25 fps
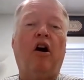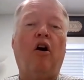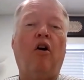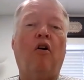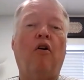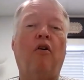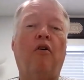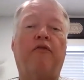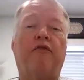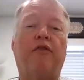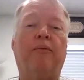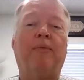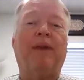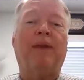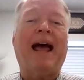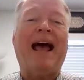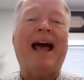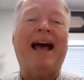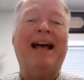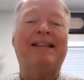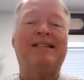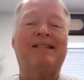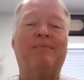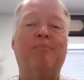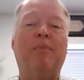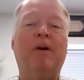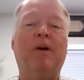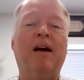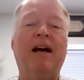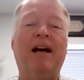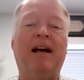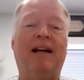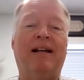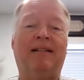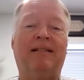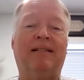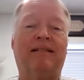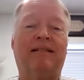from last
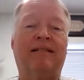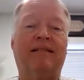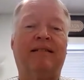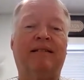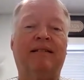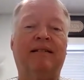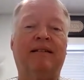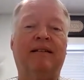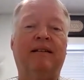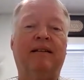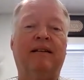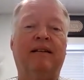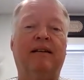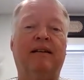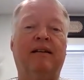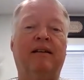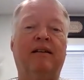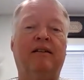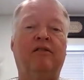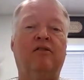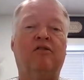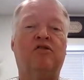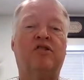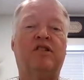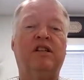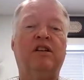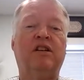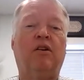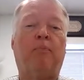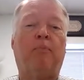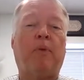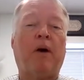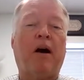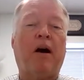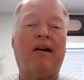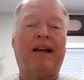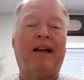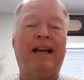month. You're still
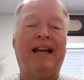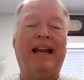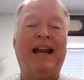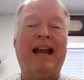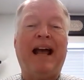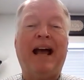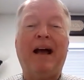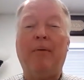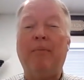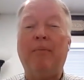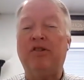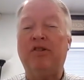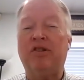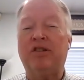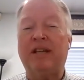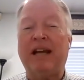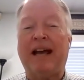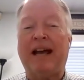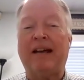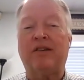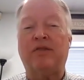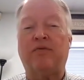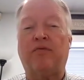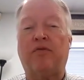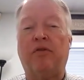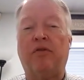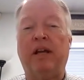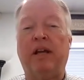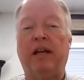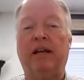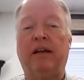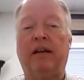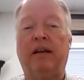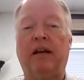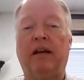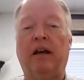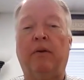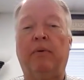pocketing how much tax-free
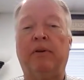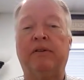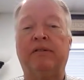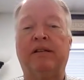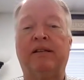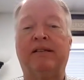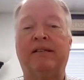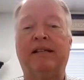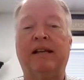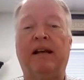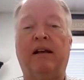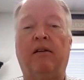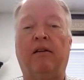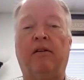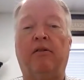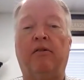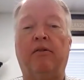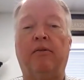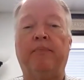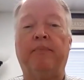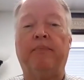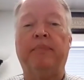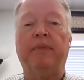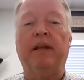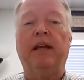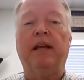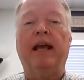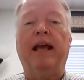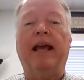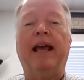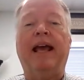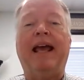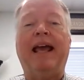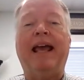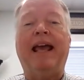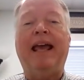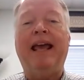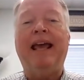income as a seller,
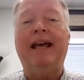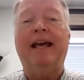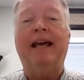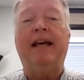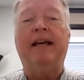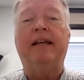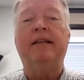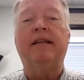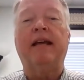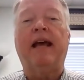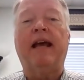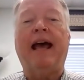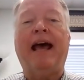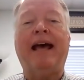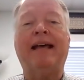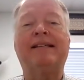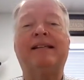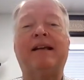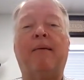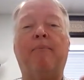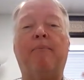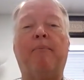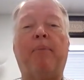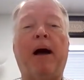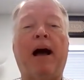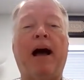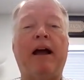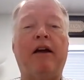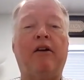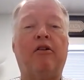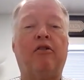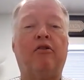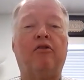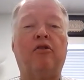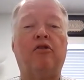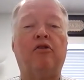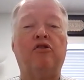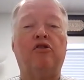and as a
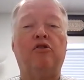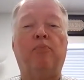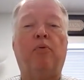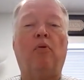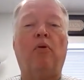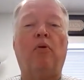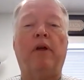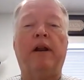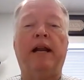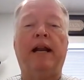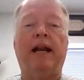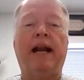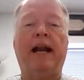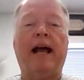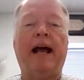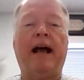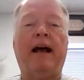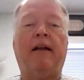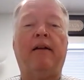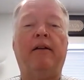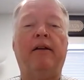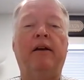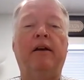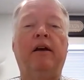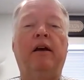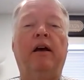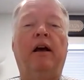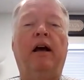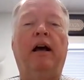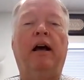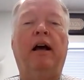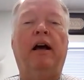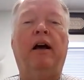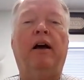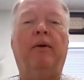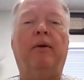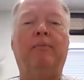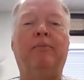buyer, you pointed it out.
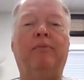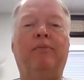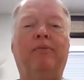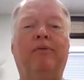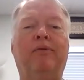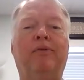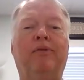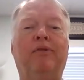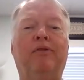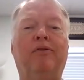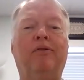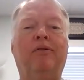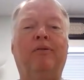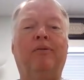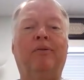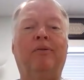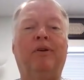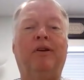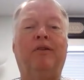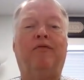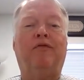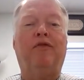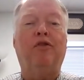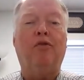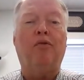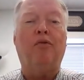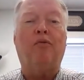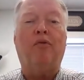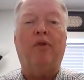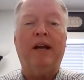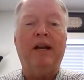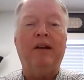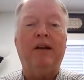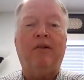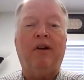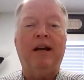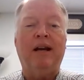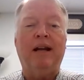Um, you're if you're
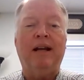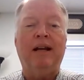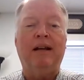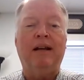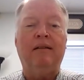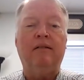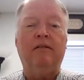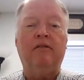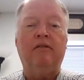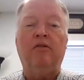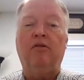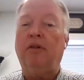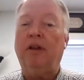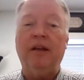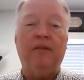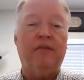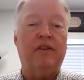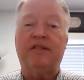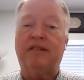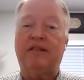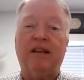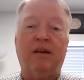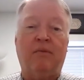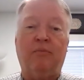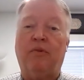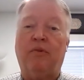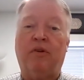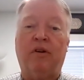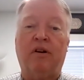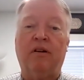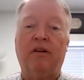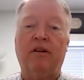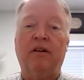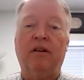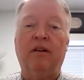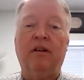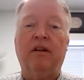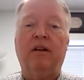renting right now, you're living
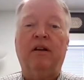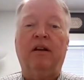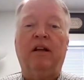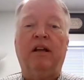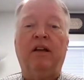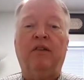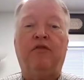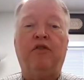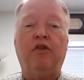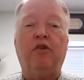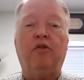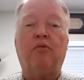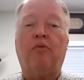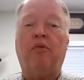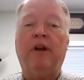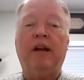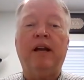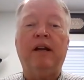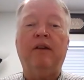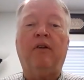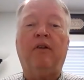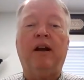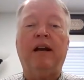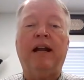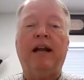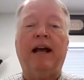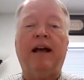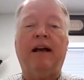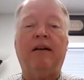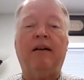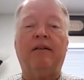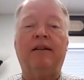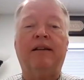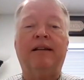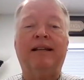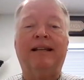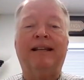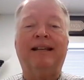somewhere if you're renting right
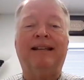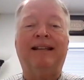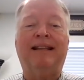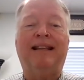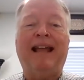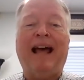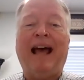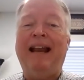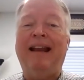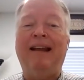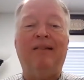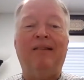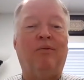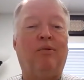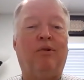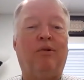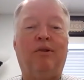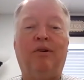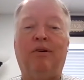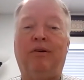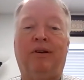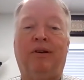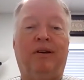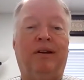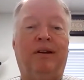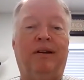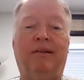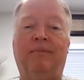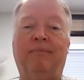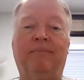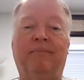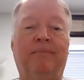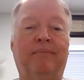now, that doesn't look good.